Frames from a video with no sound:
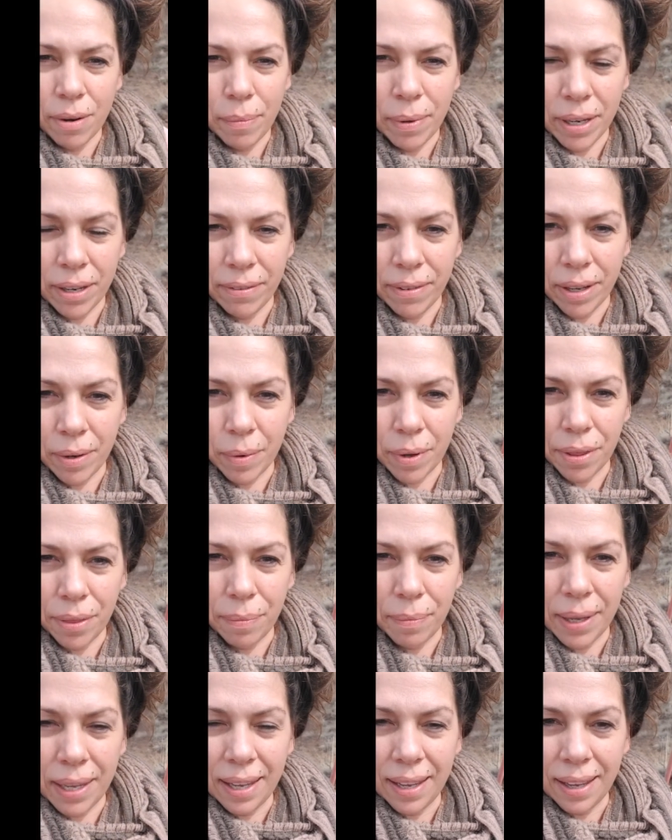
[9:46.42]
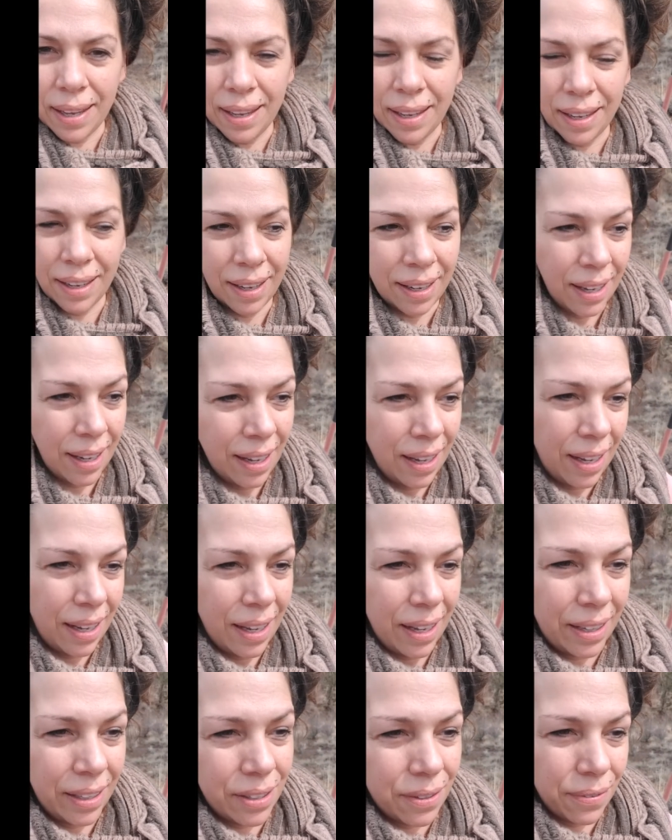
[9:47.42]
bit of it with me.
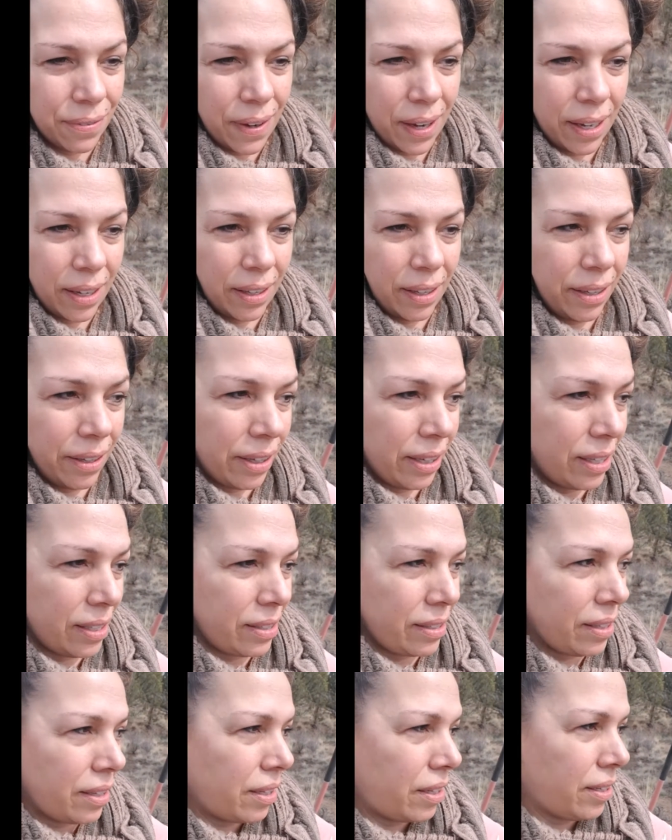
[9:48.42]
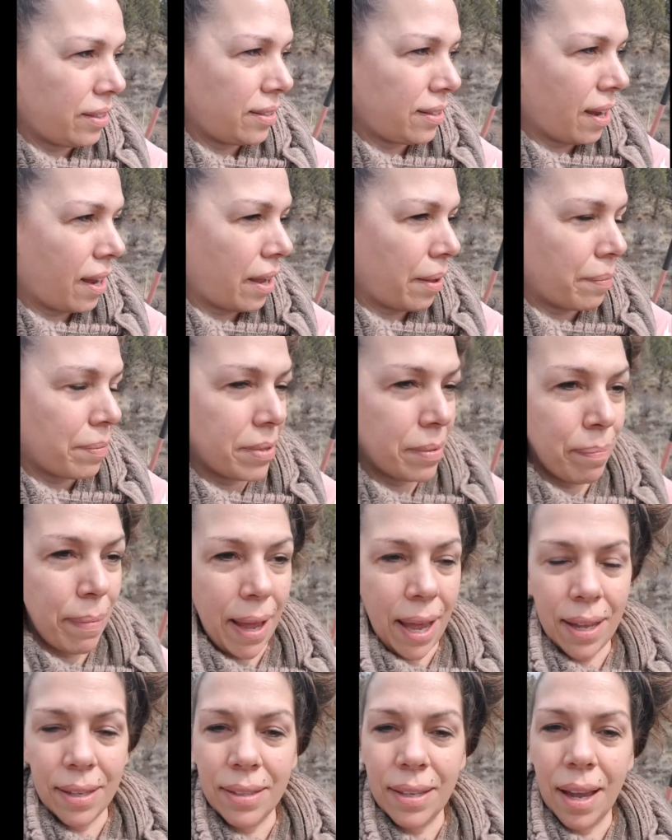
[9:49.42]
It's fun. You're gonna see good times,
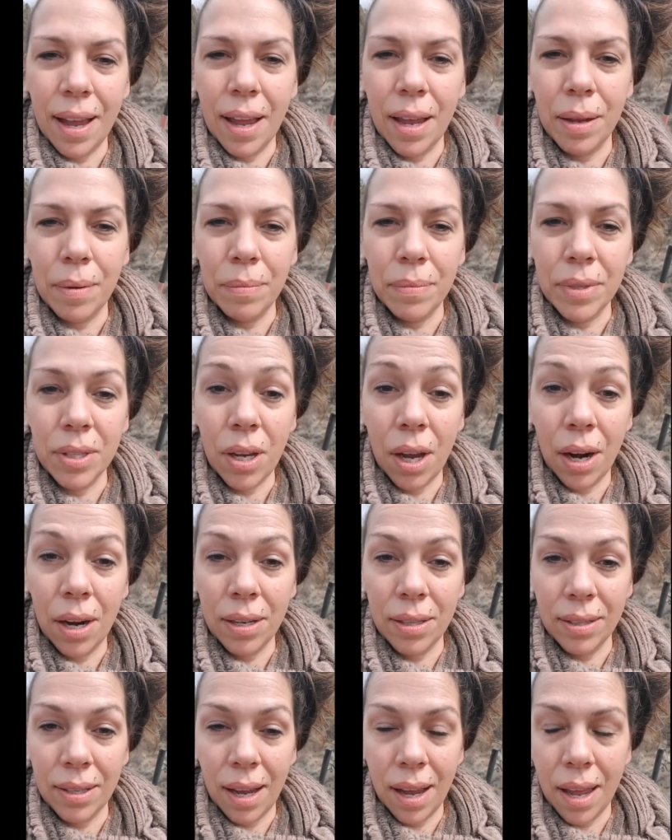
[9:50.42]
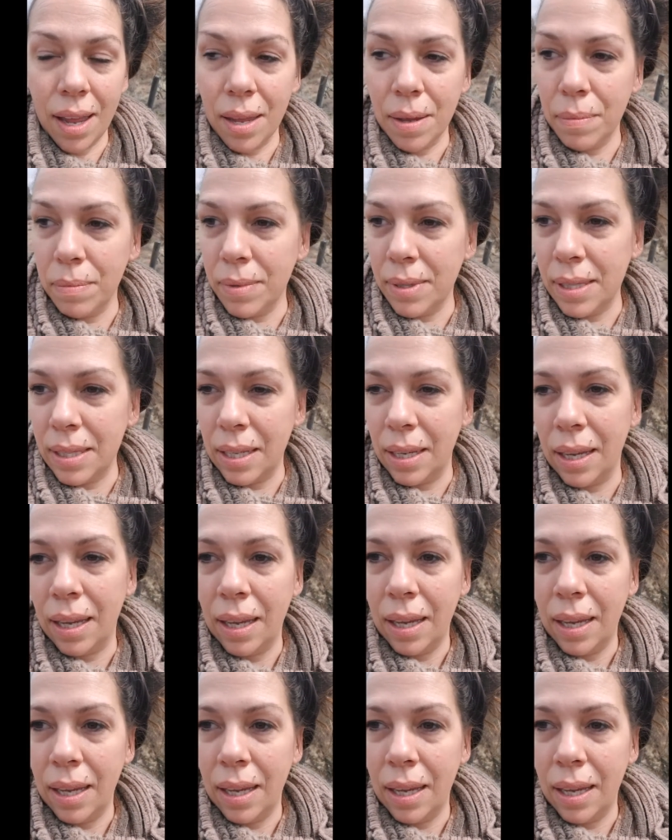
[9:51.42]
bad times, hard times.